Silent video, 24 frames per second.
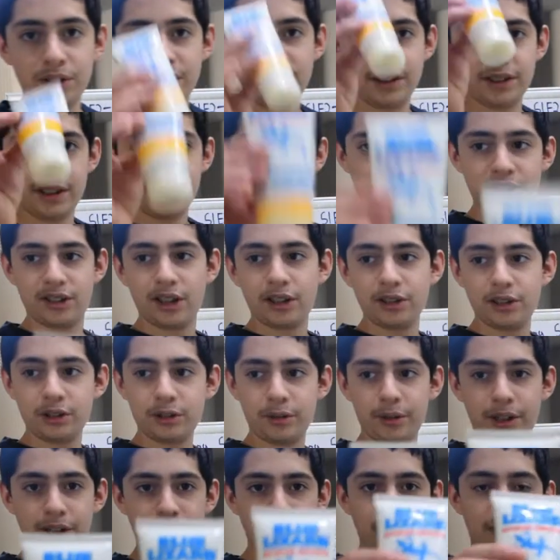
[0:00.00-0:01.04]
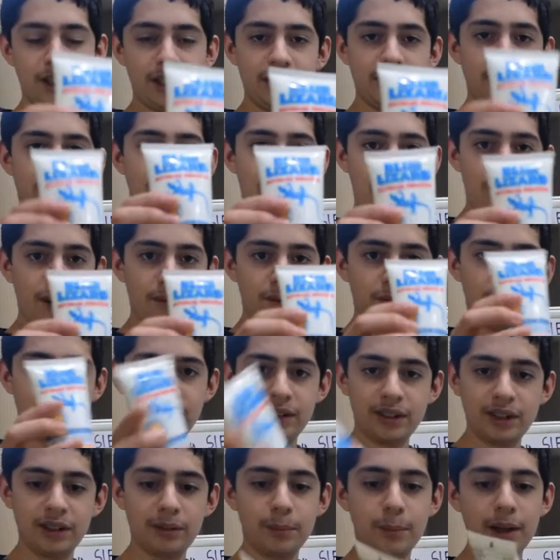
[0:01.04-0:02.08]
is in sunscreen. This
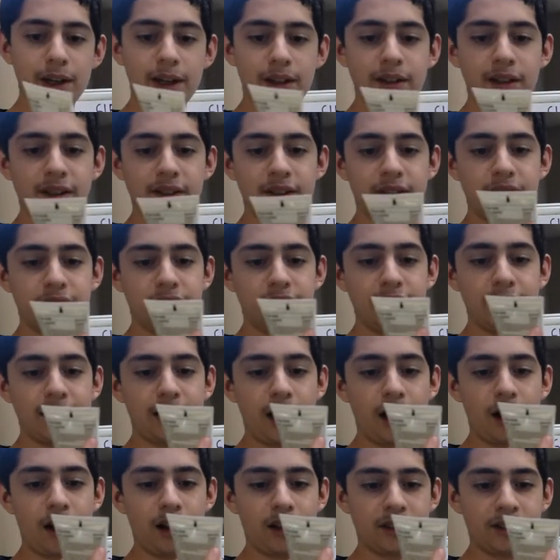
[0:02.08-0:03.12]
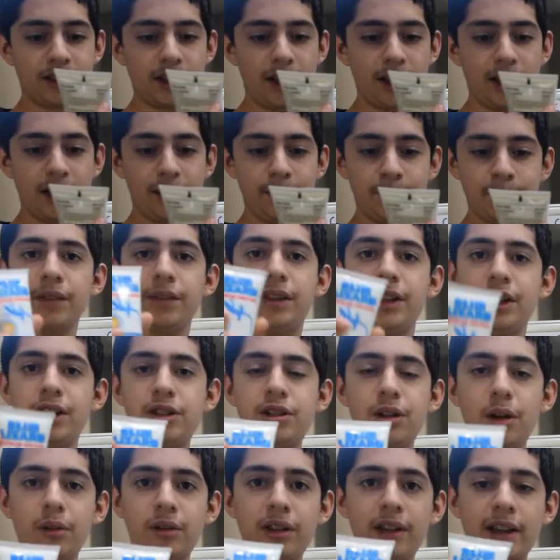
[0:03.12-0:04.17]
is zinc oxide. These
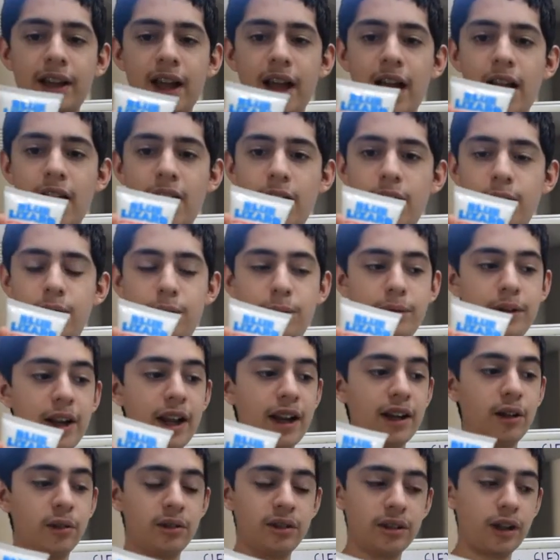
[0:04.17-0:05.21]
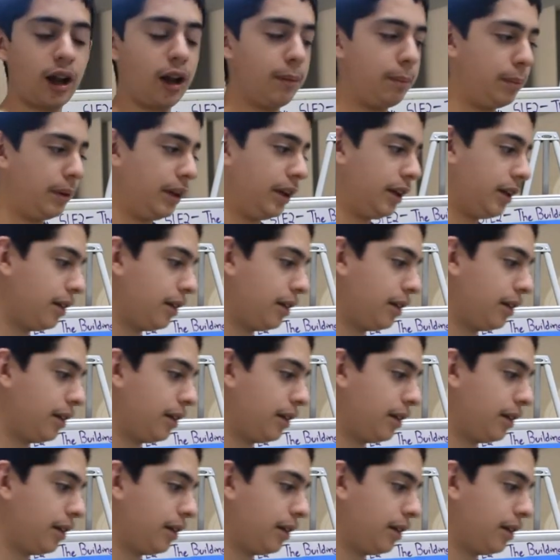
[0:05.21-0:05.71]
usually have nanoscopic